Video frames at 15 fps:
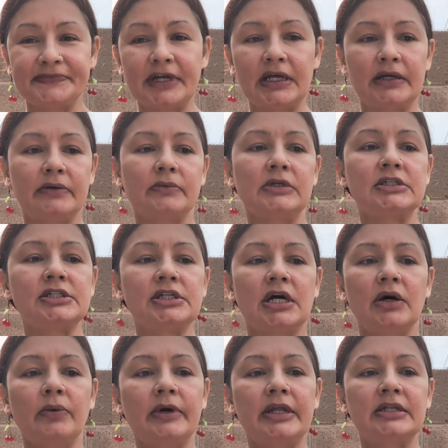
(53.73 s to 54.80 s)
We'll
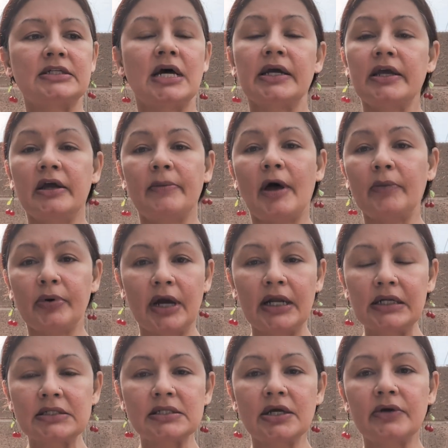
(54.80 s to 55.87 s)
start with talking about
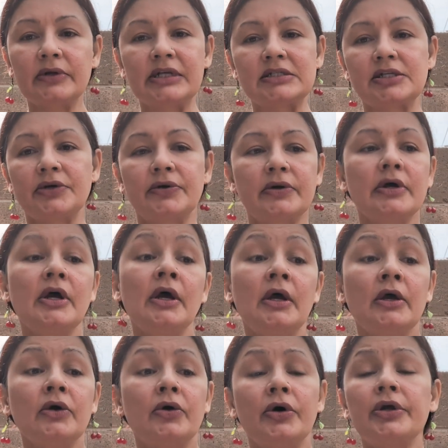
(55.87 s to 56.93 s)
prednisone. It's a
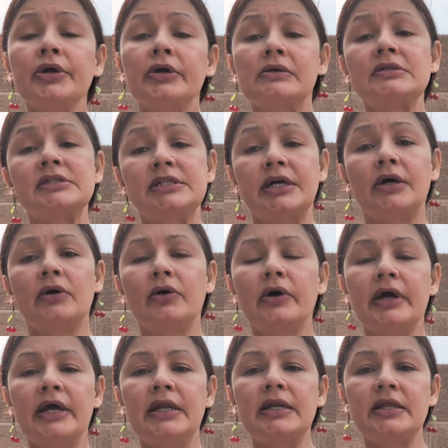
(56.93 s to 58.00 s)

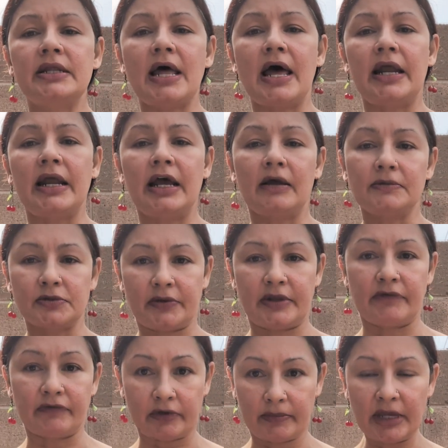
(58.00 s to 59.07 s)
corticosteroid that helps with
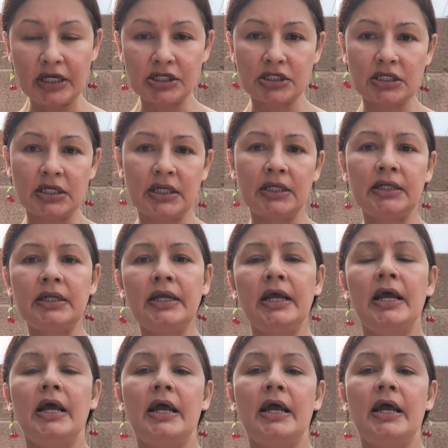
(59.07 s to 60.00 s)
inflammation.